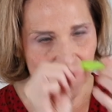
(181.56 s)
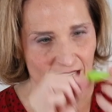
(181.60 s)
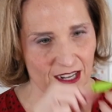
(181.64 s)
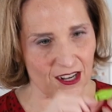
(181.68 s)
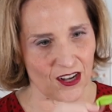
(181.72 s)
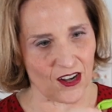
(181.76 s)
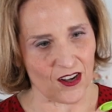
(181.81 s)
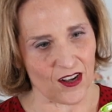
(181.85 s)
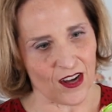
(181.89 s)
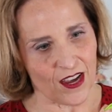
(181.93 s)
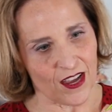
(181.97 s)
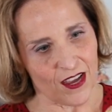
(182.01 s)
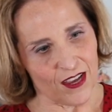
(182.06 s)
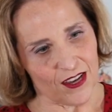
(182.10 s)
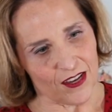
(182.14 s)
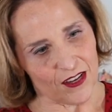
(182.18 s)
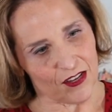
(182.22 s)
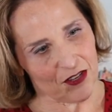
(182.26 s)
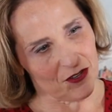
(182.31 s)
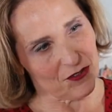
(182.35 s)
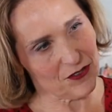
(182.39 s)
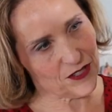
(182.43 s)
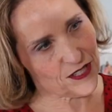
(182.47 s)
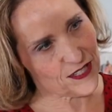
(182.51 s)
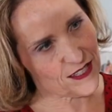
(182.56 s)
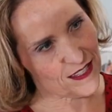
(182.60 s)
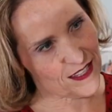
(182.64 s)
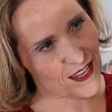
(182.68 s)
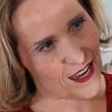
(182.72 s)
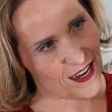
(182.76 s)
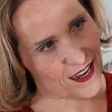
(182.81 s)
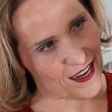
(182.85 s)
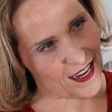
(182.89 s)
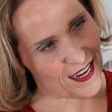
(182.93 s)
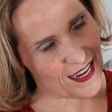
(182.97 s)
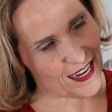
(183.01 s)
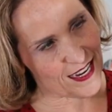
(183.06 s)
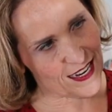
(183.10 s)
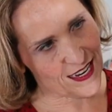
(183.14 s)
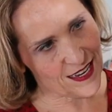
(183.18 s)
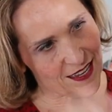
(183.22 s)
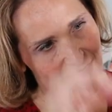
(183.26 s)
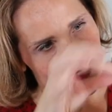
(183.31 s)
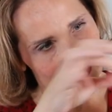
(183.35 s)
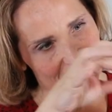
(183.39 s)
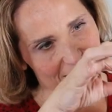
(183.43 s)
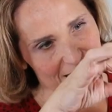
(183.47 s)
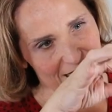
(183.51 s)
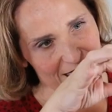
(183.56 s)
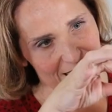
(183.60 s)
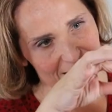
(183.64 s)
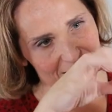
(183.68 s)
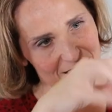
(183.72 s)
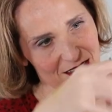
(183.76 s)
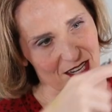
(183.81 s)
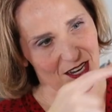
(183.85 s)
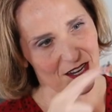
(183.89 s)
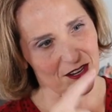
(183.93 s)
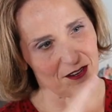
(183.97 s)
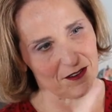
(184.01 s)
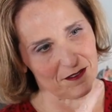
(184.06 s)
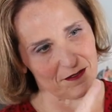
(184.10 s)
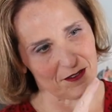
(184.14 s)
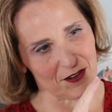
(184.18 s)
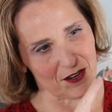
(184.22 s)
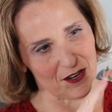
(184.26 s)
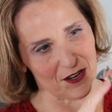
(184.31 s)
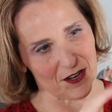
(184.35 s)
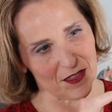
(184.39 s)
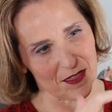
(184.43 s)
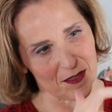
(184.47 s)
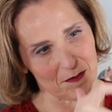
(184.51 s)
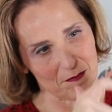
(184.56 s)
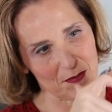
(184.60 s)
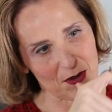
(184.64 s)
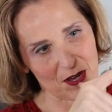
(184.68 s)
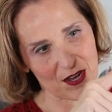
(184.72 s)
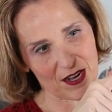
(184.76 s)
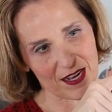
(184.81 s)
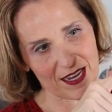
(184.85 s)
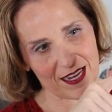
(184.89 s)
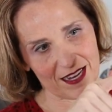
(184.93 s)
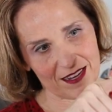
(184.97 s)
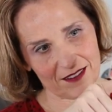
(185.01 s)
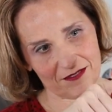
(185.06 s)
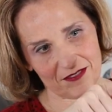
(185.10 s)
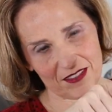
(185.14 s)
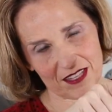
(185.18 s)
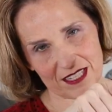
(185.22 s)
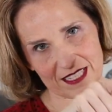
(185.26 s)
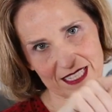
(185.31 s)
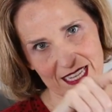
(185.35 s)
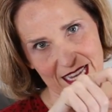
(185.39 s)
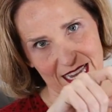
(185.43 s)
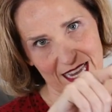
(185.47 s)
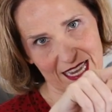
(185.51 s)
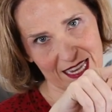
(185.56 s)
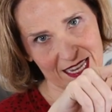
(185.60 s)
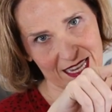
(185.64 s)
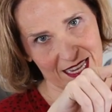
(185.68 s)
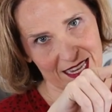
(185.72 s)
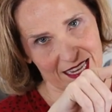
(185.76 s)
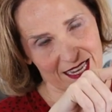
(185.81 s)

here. You slide this over the body of the tick.